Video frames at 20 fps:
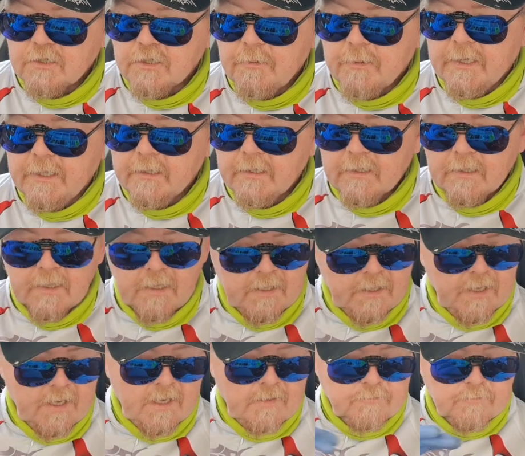lure,
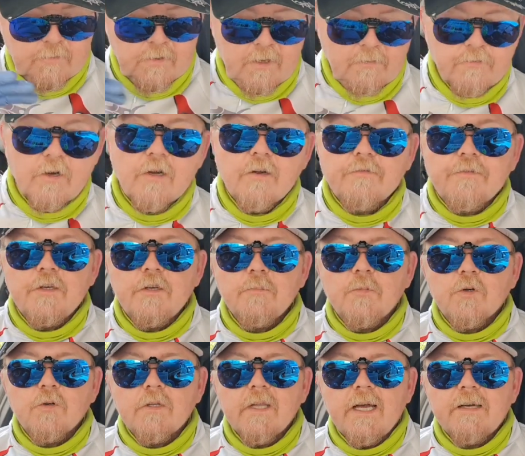and I've got a few
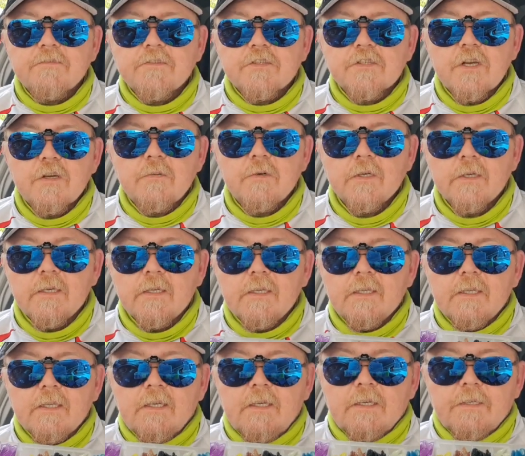more left. So
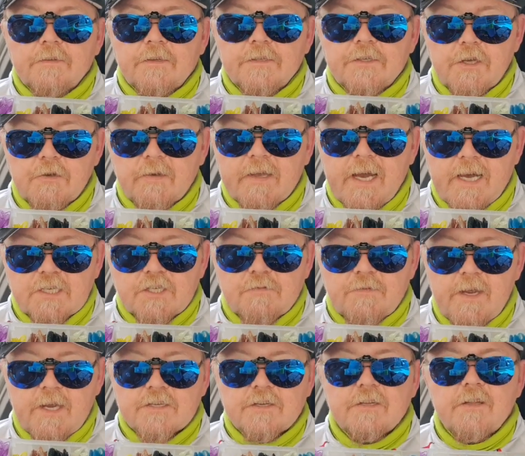they do catch
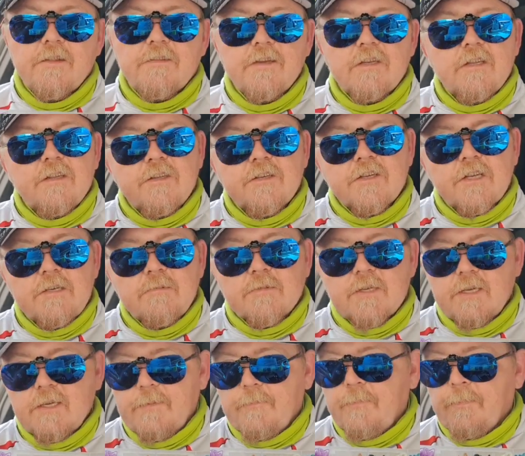fish. They seem
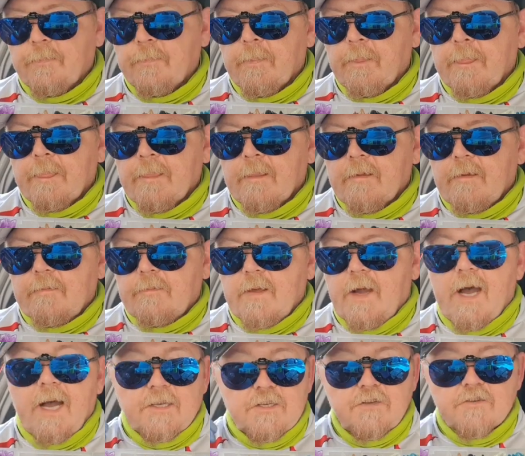to,
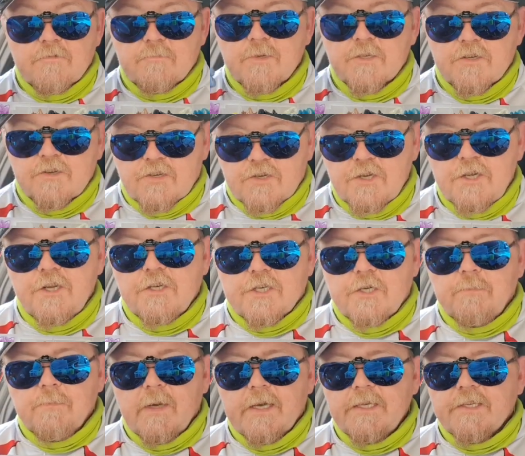I use them as a
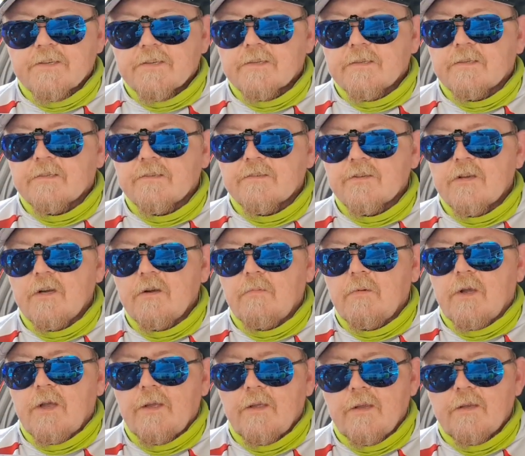searching bait, so
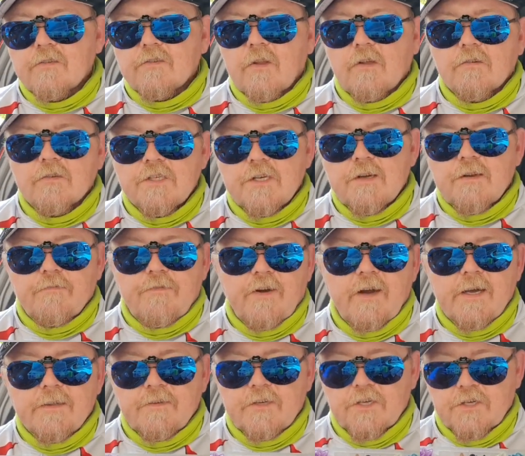as long as you can
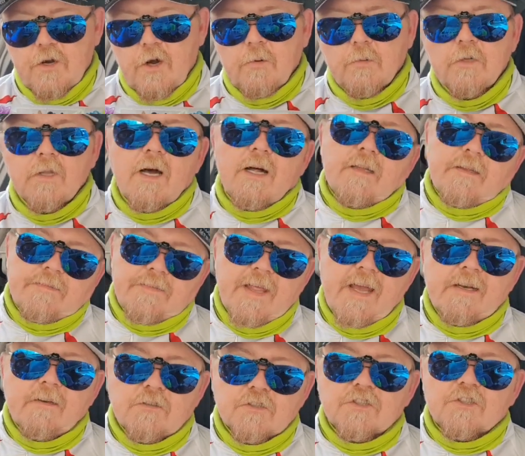find the shoal,
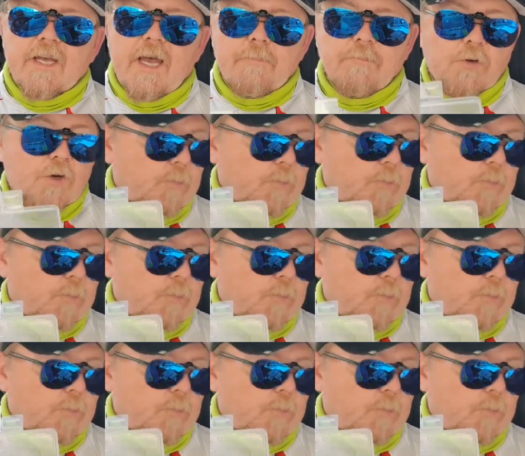I'll step